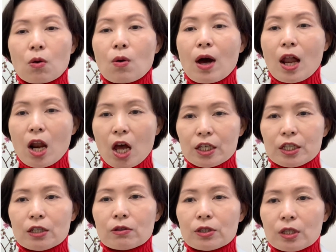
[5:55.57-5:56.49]
or
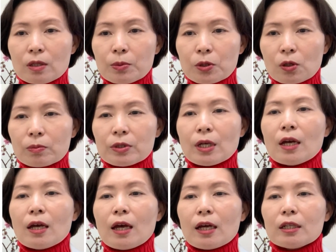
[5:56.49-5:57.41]
allergic symptoms
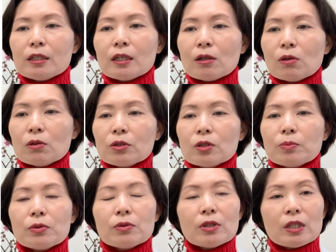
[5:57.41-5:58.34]
and
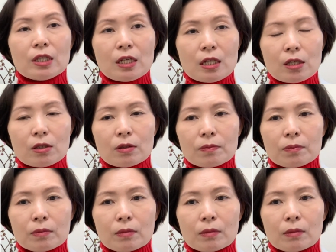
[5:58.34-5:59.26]
autoimmune disease,
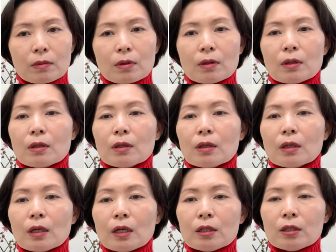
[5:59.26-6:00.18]

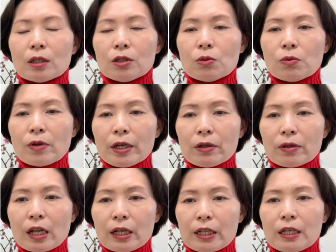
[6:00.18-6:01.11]
and you
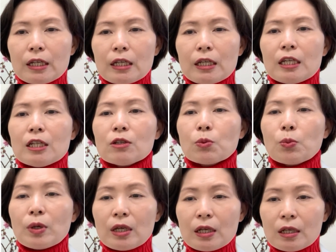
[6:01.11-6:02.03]
regularly eat
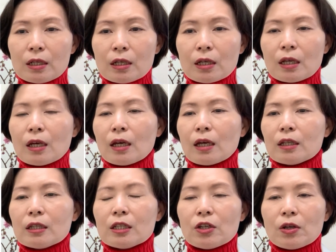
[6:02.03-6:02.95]
wheat
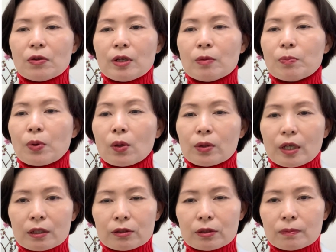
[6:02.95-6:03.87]
and dairy
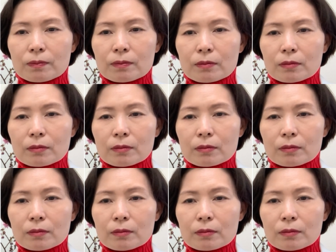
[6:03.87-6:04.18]
products,